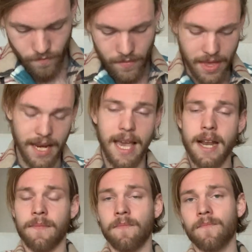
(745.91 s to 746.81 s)
Then
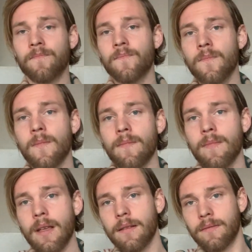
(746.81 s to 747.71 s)
again,
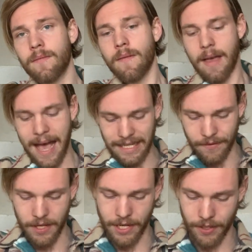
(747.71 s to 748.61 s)
as
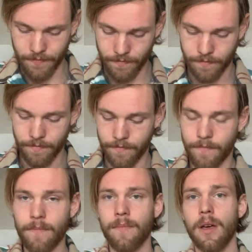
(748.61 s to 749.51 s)
I've said
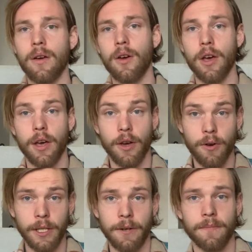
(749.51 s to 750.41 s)

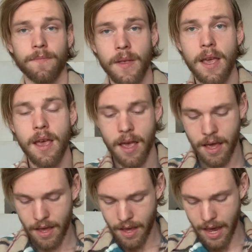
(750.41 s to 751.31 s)
earlier,
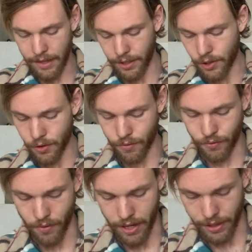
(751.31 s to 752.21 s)
a teacher
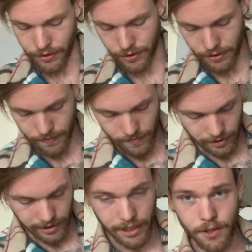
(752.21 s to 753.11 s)
who is
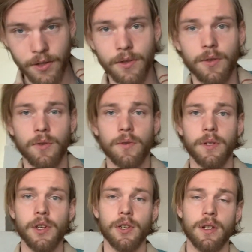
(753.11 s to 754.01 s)
linked to
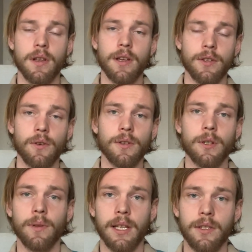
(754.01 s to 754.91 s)
tradition is
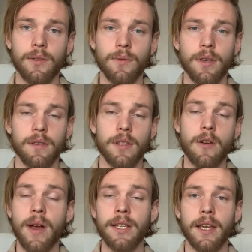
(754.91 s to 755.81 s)
also linked to the
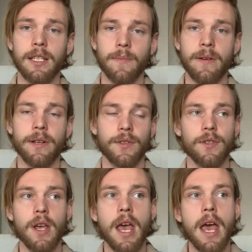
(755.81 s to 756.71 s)
direct experience.